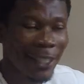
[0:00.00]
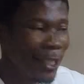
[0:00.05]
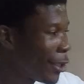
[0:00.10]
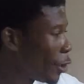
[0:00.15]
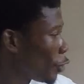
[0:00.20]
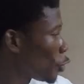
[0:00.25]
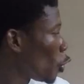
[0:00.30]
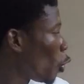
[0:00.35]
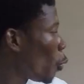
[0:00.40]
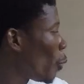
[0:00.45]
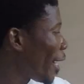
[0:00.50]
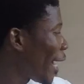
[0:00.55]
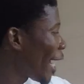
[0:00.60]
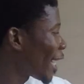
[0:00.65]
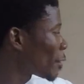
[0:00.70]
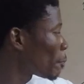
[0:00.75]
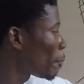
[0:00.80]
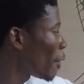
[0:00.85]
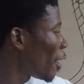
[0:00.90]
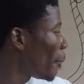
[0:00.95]
So we
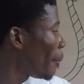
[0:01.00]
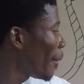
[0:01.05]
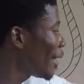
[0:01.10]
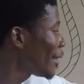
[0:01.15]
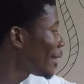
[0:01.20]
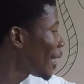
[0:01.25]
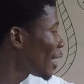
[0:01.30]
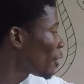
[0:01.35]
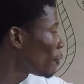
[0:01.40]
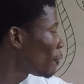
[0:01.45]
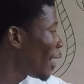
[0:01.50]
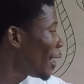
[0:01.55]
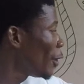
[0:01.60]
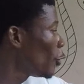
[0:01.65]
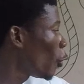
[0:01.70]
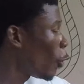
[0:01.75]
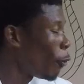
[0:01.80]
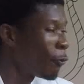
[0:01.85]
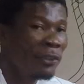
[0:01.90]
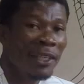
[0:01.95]
experiment that
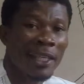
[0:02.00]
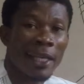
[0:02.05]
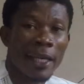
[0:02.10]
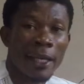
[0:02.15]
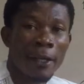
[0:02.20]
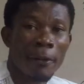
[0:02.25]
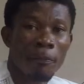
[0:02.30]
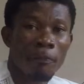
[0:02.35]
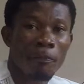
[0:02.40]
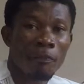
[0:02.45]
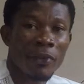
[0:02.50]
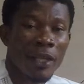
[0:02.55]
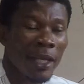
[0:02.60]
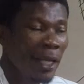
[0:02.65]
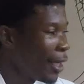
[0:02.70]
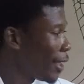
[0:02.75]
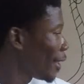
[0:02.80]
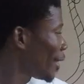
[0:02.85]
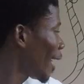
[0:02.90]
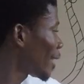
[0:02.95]
value of k
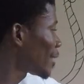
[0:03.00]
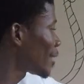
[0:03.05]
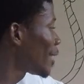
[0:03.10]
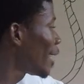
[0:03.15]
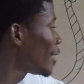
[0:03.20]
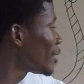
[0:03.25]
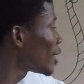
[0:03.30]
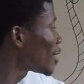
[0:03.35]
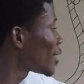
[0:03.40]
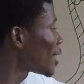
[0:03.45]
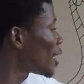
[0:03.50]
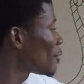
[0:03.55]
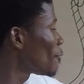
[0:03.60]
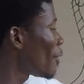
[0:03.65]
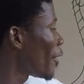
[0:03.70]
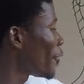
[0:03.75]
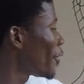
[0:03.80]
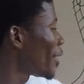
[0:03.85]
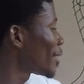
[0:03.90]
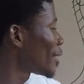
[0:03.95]
that changes this
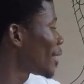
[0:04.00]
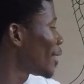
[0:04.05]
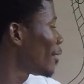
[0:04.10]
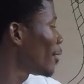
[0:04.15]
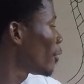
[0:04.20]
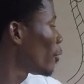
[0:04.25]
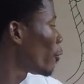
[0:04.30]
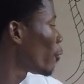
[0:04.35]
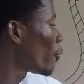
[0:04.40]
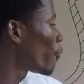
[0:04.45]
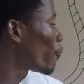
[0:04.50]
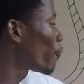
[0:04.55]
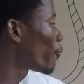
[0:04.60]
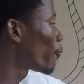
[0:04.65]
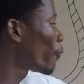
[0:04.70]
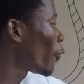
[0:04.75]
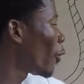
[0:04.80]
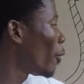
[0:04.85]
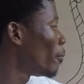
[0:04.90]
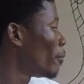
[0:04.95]
variation
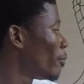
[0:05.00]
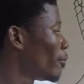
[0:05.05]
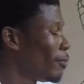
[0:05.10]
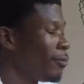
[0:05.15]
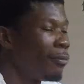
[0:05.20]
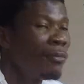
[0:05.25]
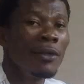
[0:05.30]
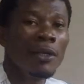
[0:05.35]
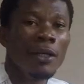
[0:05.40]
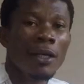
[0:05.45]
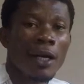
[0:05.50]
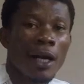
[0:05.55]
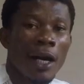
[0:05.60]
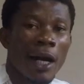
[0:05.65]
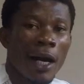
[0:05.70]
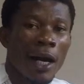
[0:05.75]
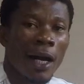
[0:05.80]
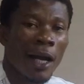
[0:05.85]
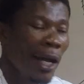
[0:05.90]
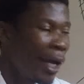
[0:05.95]
from
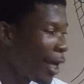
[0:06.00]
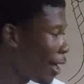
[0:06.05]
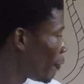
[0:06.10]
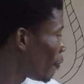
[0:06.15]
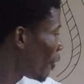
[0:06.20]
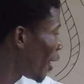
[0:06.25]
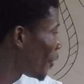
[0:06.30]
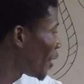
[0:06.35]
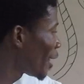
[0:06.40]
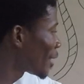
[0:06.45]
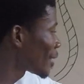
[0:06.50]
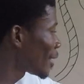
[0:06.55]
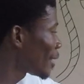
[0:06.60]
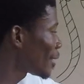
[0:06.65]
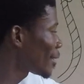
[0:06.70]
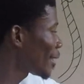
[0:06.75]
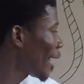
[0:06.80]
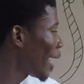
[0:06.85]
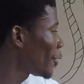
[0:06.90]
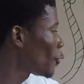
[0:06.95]
a variation
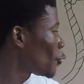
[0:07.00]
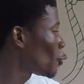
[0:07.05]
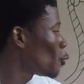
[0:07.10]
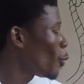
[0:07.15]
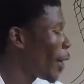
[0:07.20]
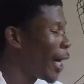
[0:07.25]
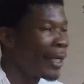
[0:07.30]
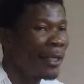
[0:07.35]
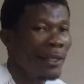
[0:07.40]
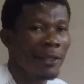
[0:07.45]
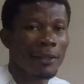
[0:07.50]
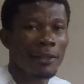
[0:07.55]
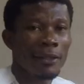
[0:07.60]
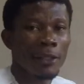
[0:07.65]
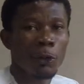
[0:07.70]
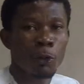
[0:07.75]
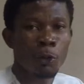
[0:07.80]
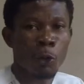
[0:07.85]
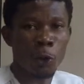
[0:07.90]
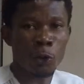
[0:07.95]
sign to an
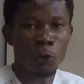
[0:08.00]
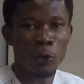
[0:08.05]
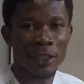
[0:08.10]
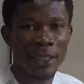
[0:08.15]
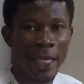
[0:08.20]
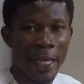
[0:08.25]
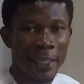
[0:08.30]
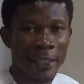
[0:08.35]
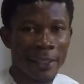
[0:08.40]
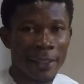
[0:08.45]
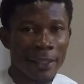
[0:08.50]
equal to sign.